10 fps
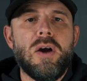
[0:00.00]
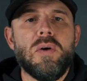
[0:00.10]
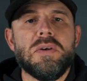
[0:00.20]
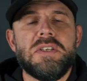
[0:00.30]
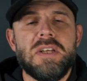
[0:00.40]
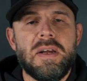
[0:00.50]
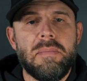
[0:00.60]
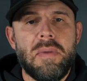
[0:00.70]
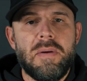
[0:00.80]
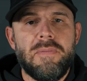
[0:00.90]
own
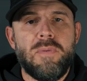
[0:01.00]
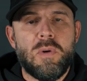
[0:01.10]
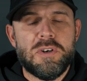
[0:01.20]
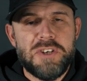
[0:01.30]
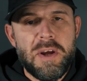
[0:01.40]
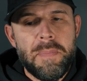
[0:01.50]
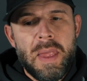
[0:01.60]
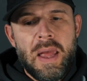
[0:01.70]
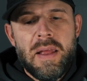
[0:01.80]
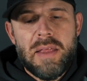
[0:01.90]
CM4 chip.
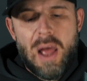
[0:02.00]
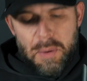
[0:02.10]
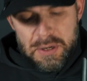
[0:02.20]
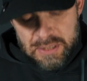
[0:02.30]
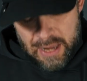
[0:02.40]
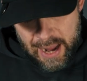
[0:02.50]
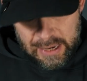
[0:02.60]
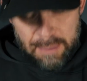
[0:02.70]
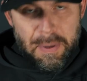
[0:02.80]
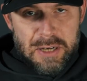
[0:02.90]
That was
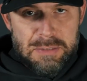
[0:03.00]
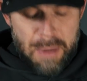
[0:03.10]
80 bucks